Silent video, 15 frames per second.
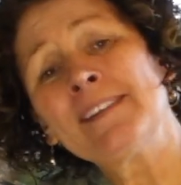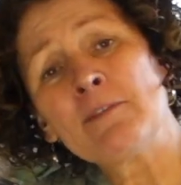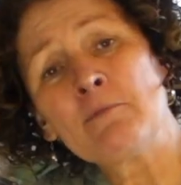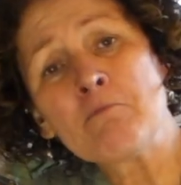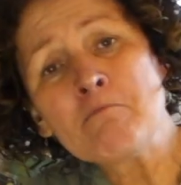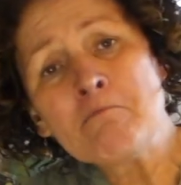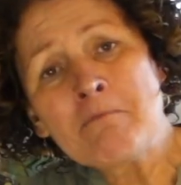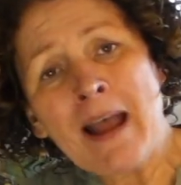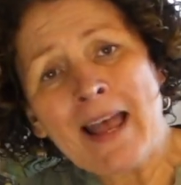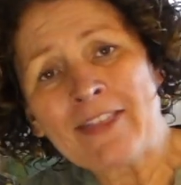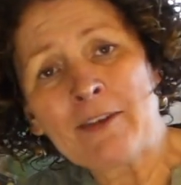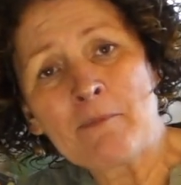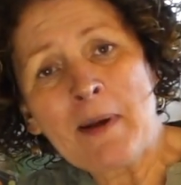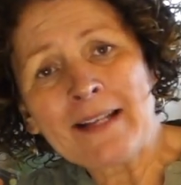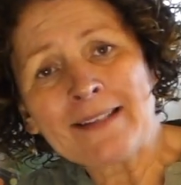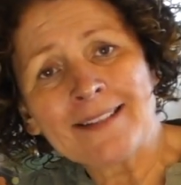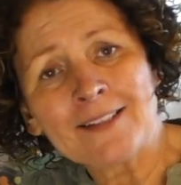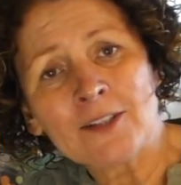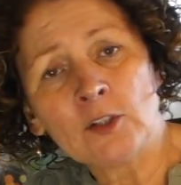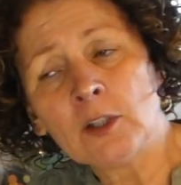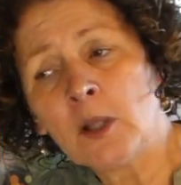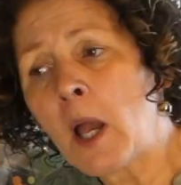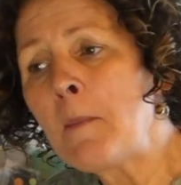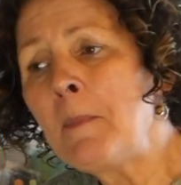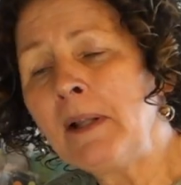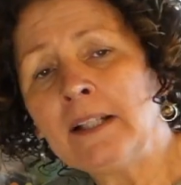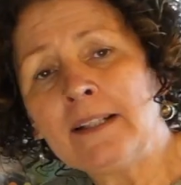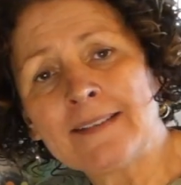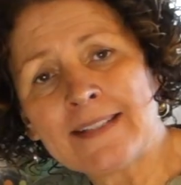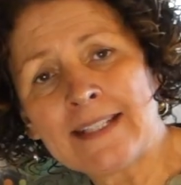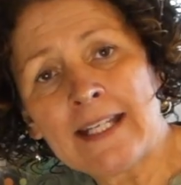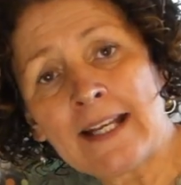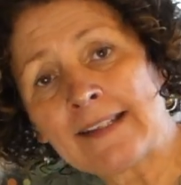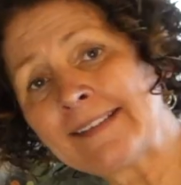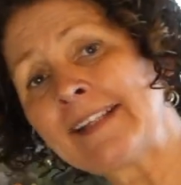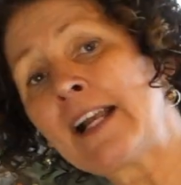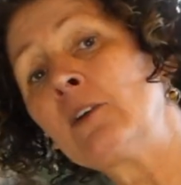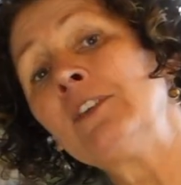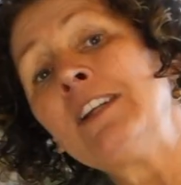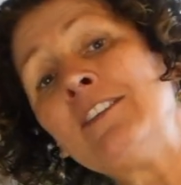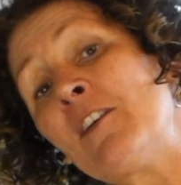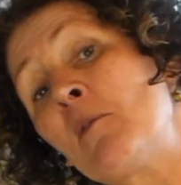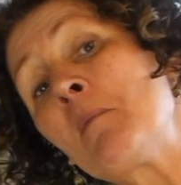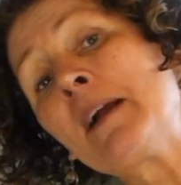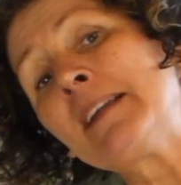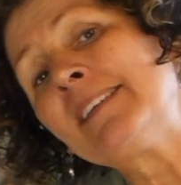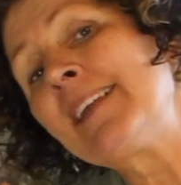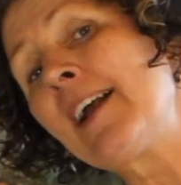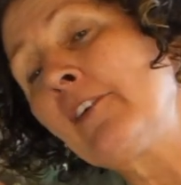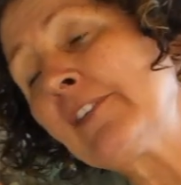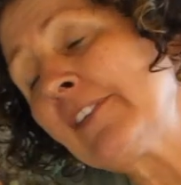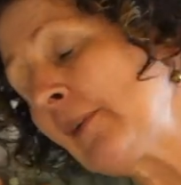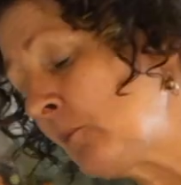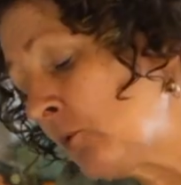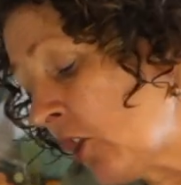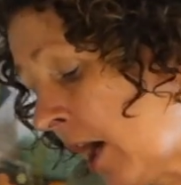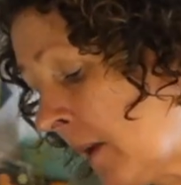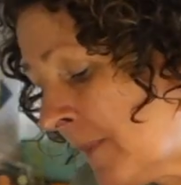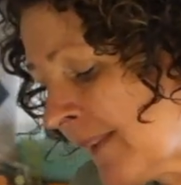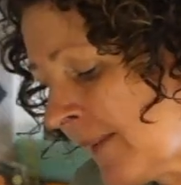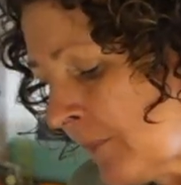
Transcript: of mathematical ability astound even myself sometimes.